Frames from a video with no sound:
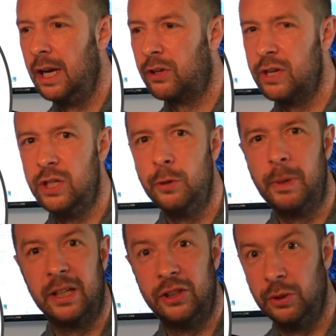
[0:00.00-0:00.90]
Chris
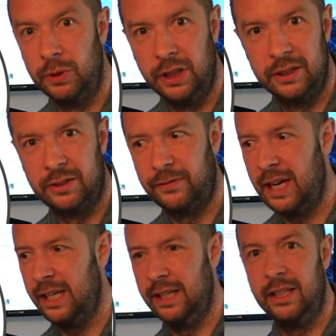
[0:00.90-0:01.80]
Eubank Jr. is
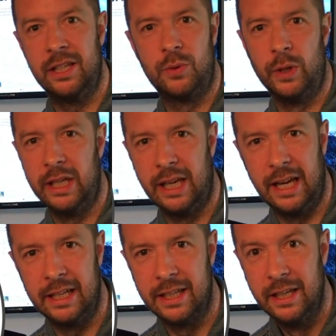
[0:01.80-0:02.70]
fighting this
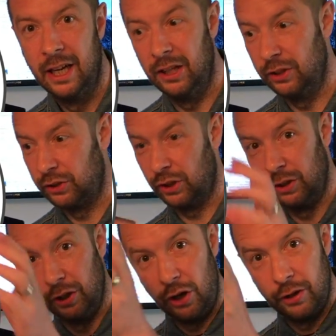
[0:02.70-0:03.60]
weekend, and there's a
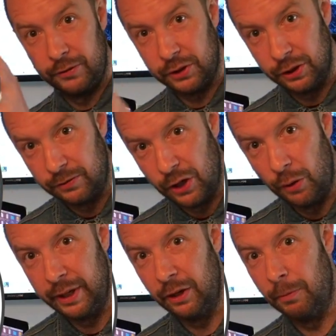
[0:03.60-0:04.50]
lot of stuff
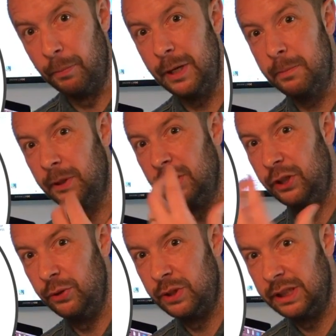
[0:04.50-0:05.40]
going on. People are
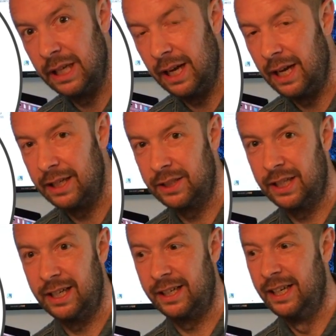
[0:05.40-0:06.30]
using that
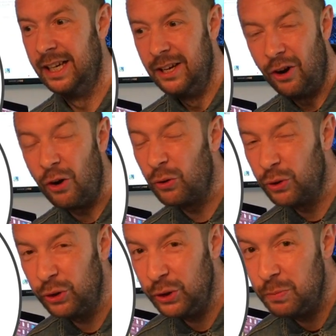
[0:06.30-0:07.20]
hashtag.
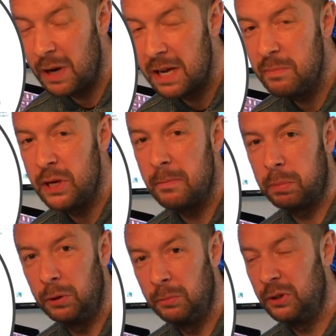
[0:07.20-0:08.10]
Although you might be a
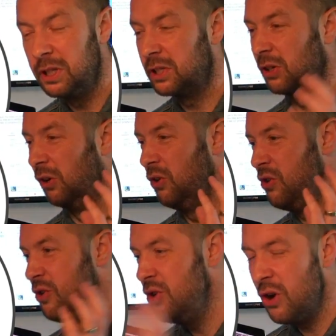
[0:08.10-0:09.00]
plumber and it's got
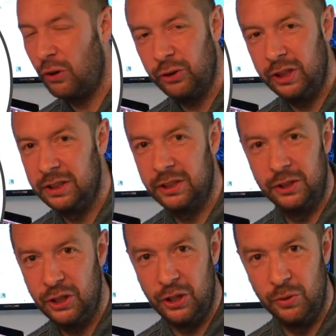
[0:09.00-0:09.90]
nothing to
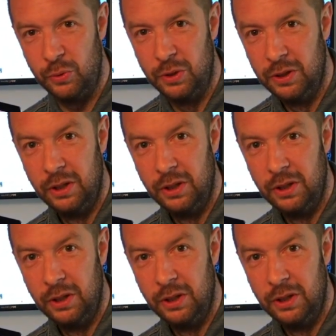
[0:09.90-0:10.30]
do